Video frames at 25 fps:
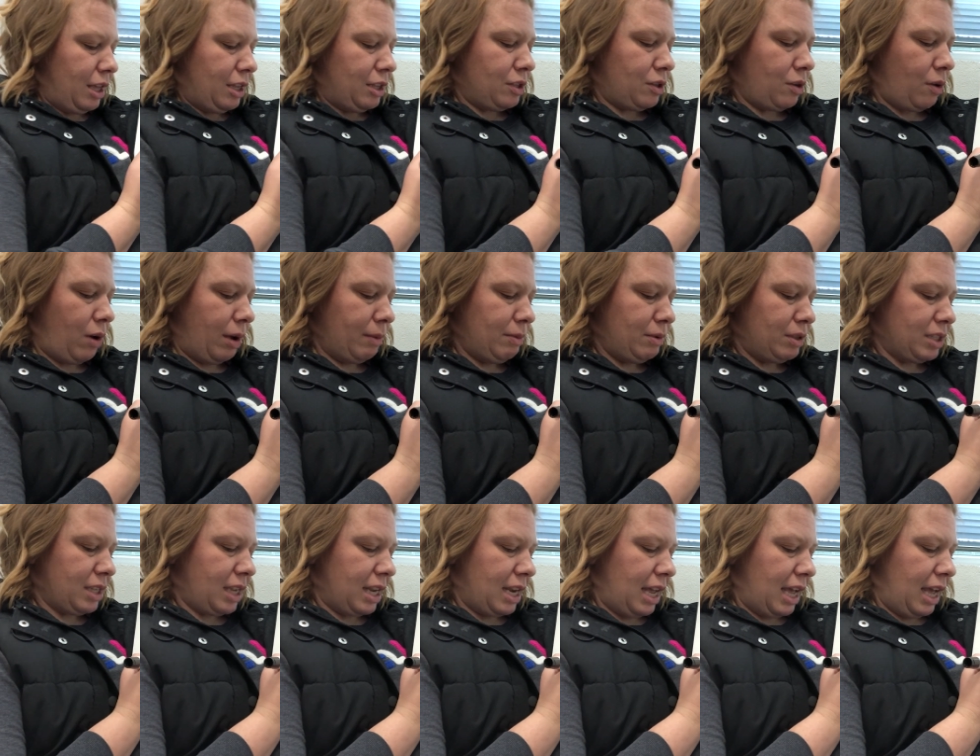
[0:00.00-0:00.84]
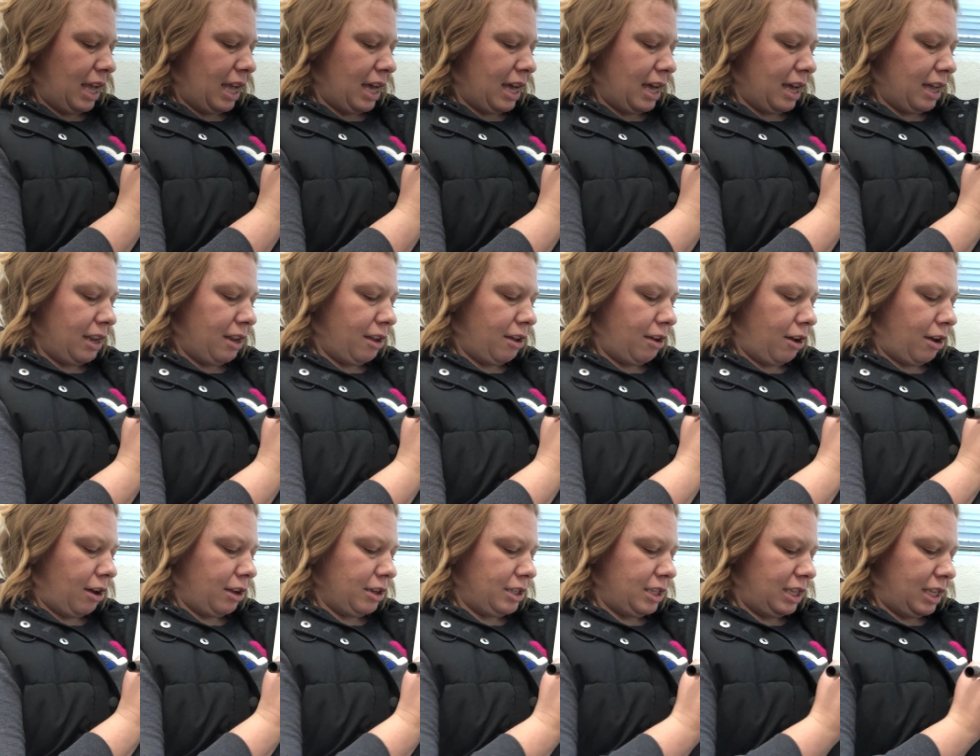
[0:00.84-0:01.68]
So I'm just going to add
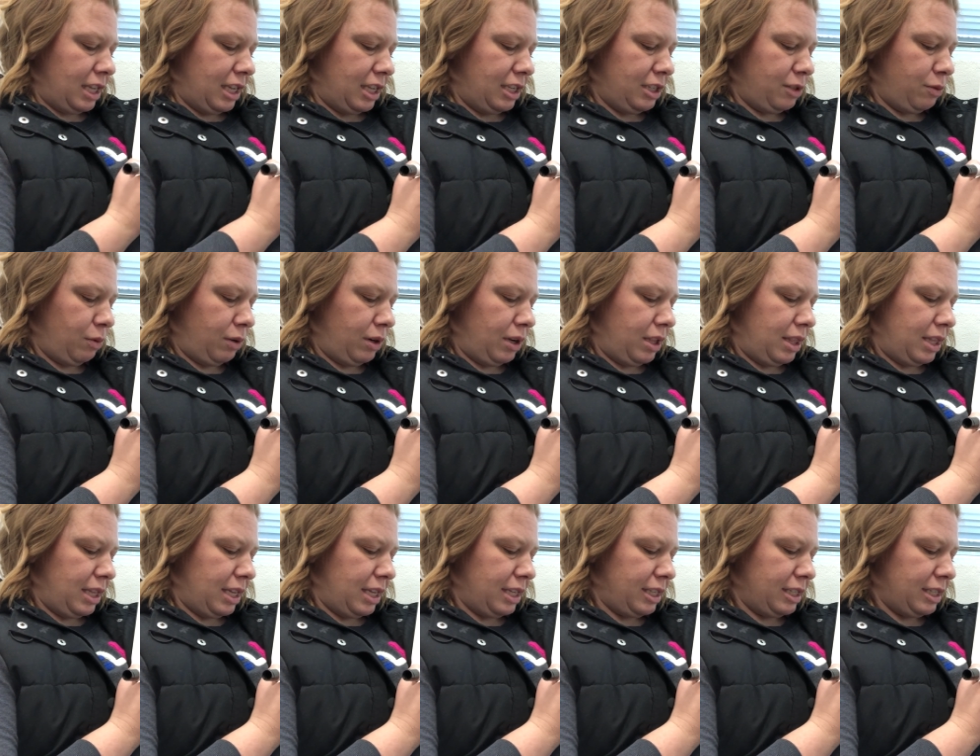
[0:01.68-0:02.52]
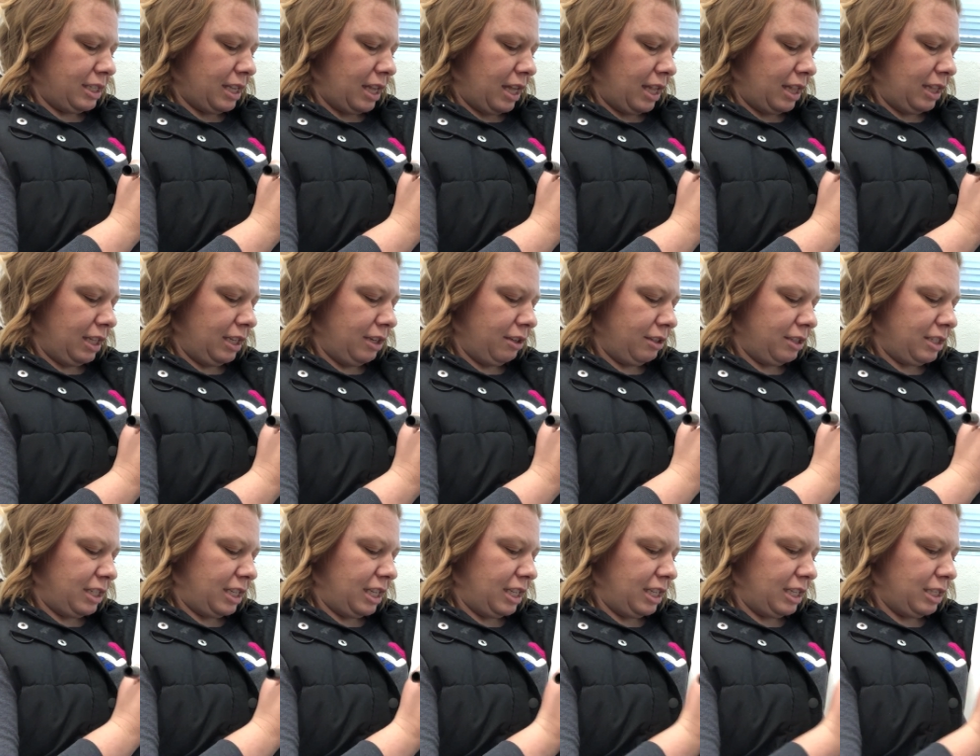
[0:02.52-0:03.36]
onto each one of these a little
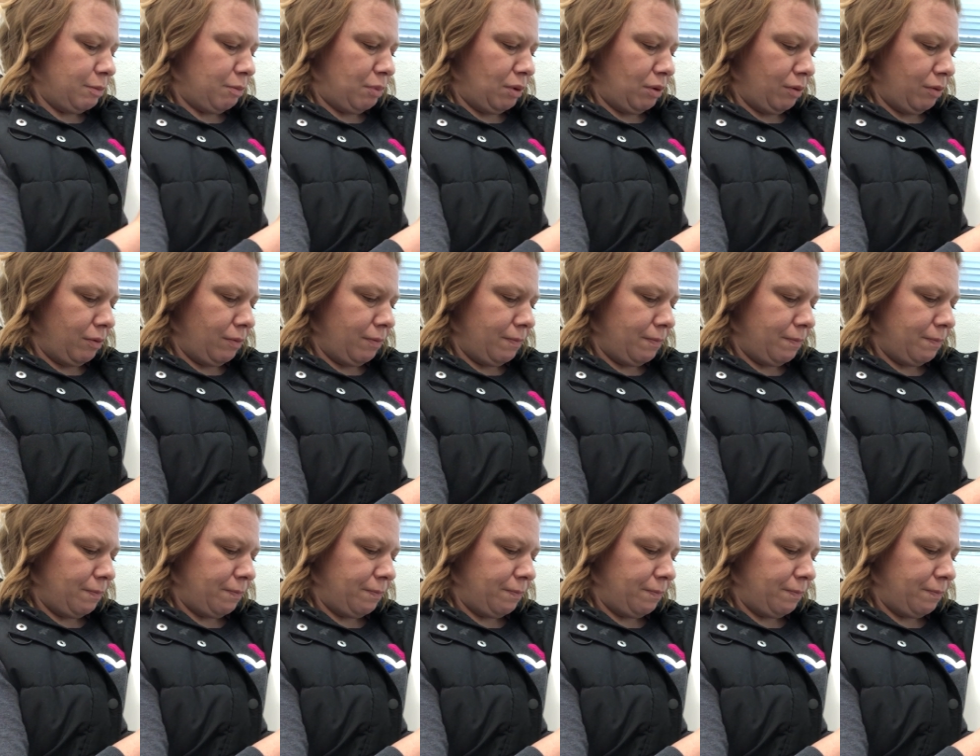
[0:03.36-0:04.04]
teaspoon.